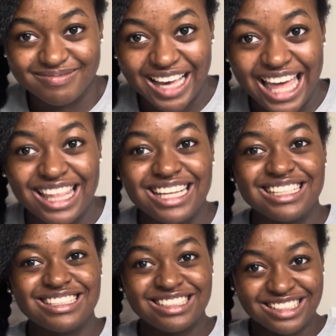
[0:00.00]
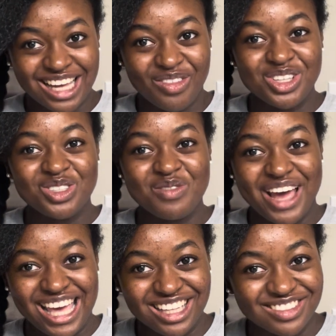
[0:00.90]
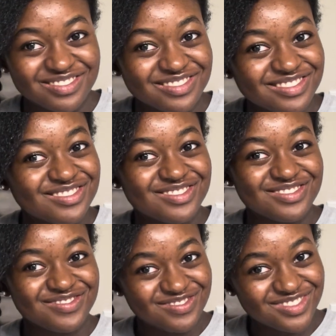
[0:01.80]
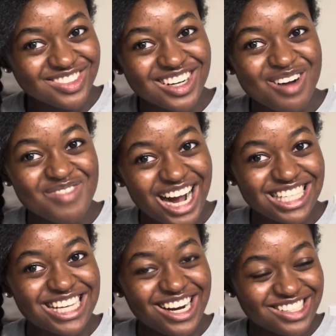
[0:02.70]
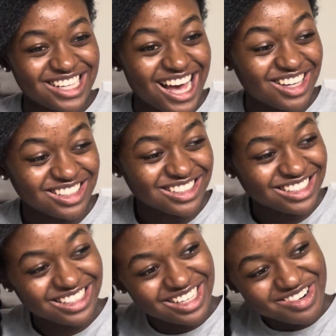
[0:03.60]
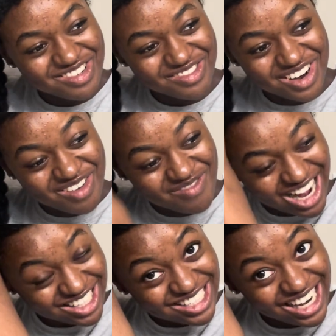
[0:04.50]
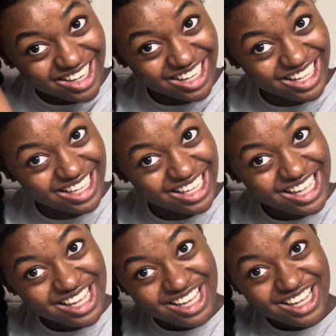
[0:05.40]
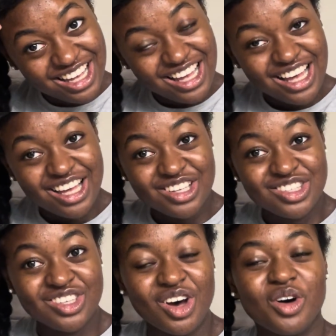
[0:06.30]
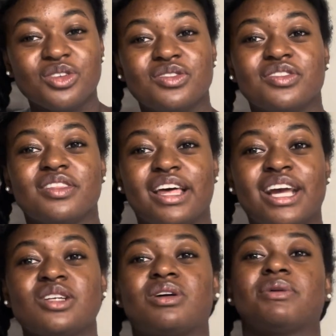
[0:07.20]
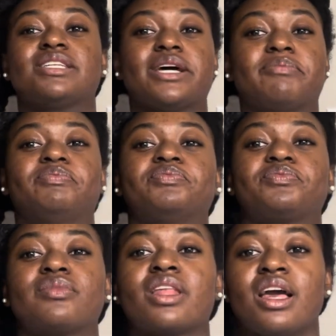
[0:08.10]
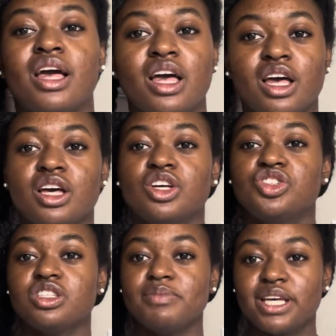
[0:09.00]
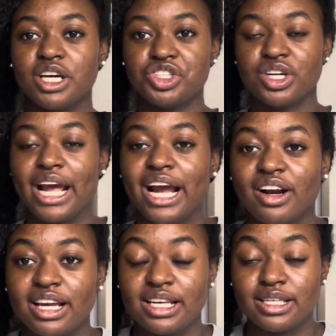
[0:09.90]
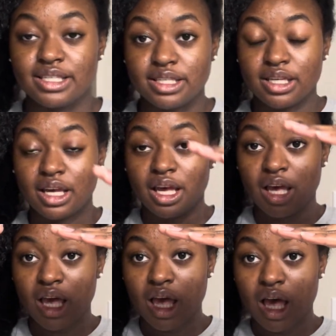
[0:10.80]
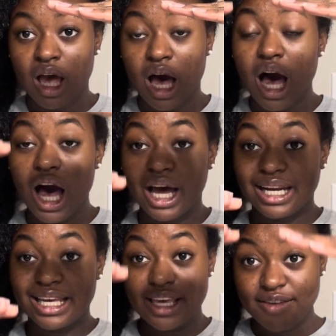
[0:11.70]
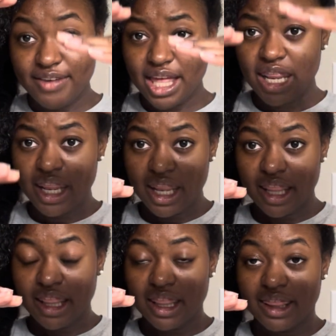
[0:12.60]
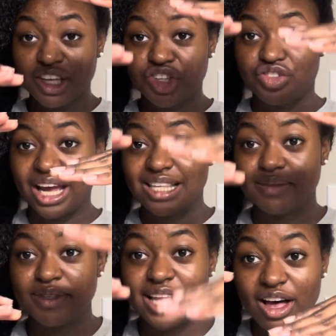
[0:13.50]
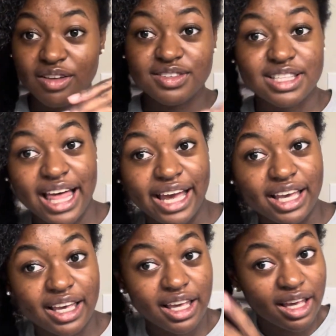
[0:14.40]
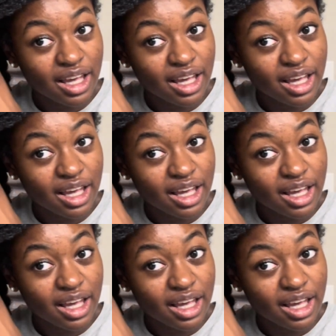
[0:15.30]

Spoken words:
And then they want you to pay them for a botched hairstyle or for a botched haircut. So here's what I'm going to say. Just because your hair is uneven, the strands themselves, like